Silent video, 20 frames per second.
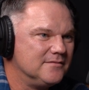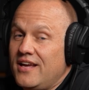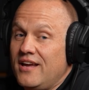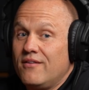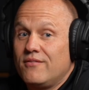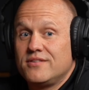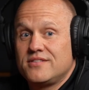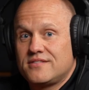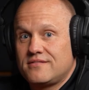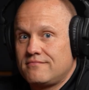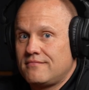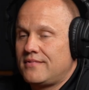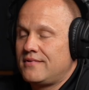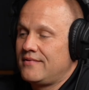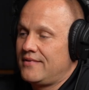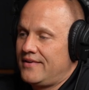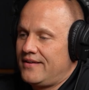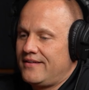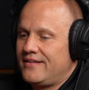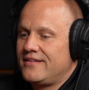It was
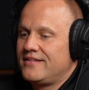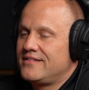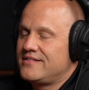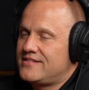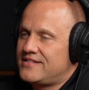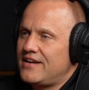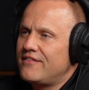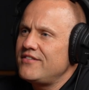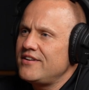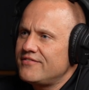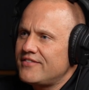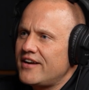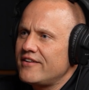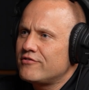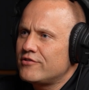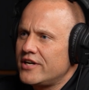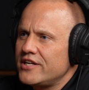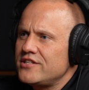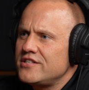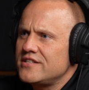75
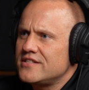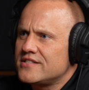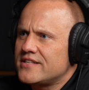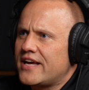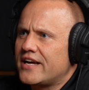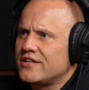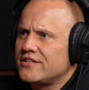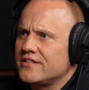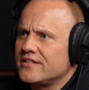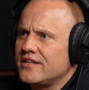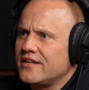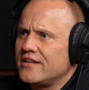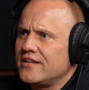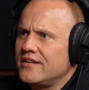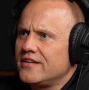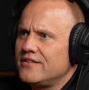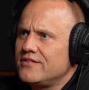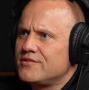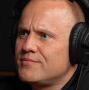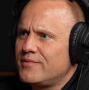questions, actually.
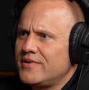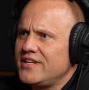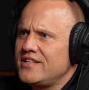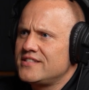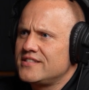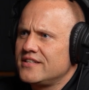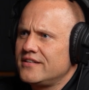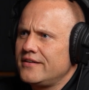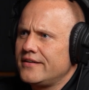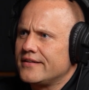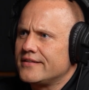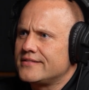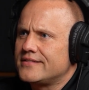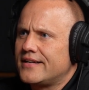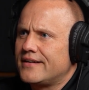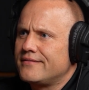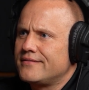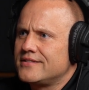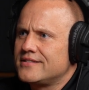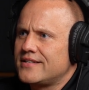It was pretty serious.
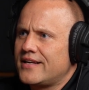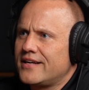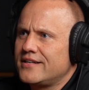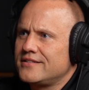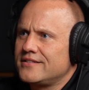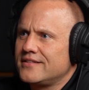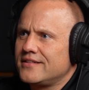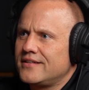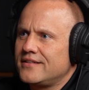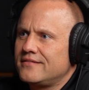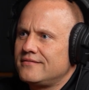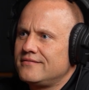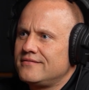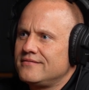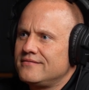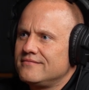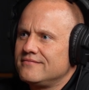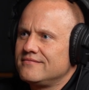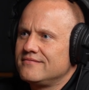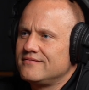I was actually
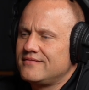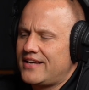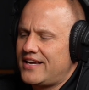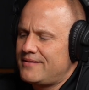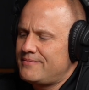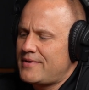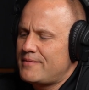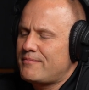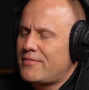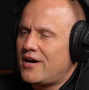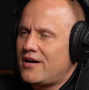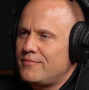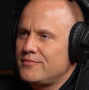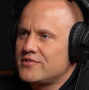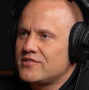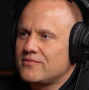had my palms